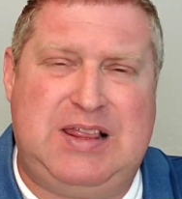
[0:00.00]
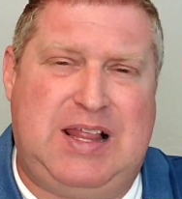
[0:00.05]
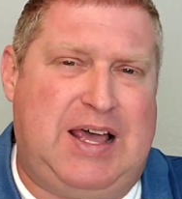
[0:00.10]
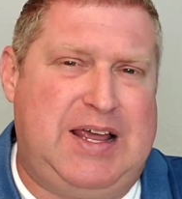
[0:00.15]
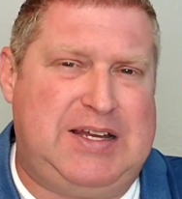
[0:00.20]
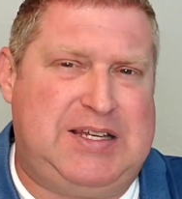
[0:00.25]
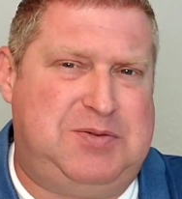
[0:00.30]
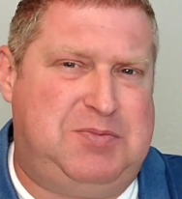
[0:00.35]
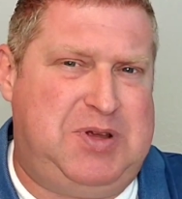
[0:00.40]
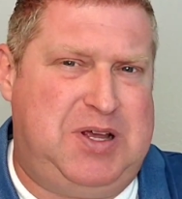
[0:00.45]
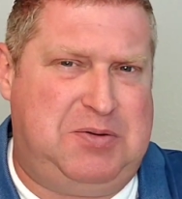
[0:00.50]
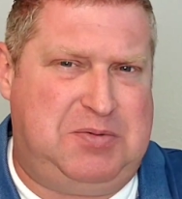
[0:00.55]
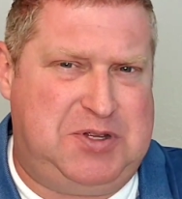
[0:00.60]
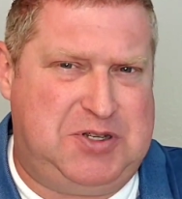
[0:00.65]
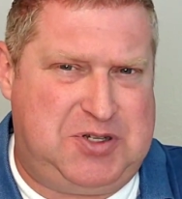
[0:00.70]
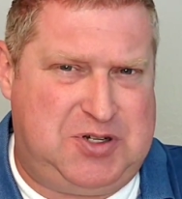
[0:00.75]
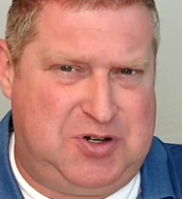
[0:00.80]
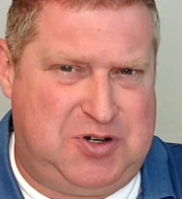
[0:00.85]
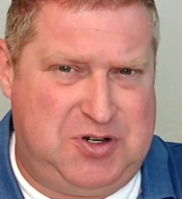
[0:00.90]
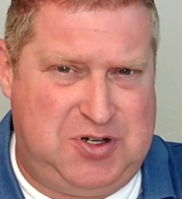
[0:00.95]
like to be able
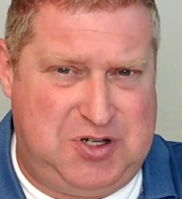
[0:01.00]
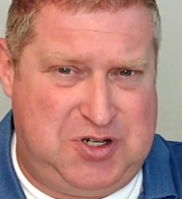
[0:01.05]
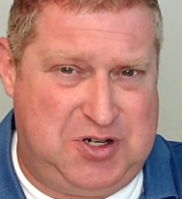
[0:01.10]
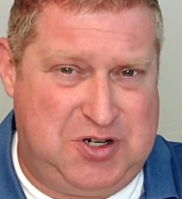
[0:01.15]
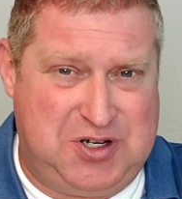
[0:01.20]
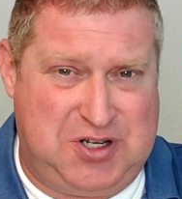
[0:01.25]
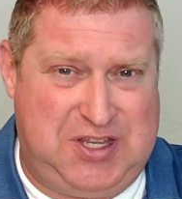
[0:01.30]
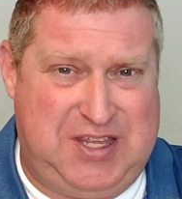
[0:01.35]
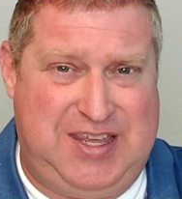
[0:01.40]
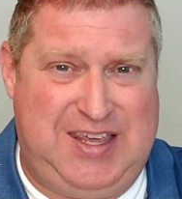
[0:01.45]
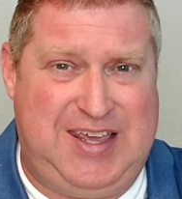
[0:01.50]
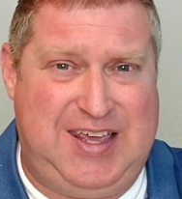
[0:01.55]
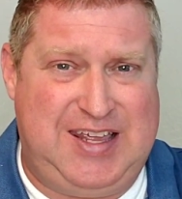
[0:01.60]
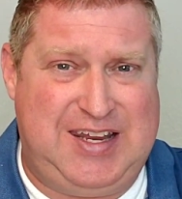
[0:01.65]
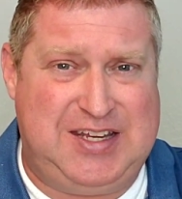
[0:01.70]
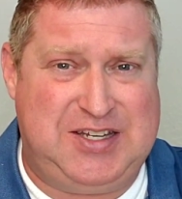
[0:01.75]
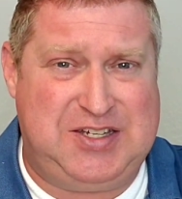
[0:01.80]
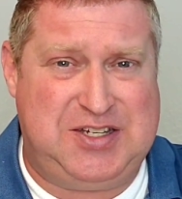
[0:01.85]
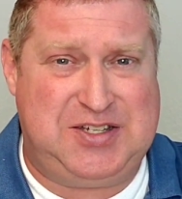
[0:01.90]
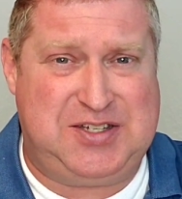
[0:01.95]
to turn to your kid and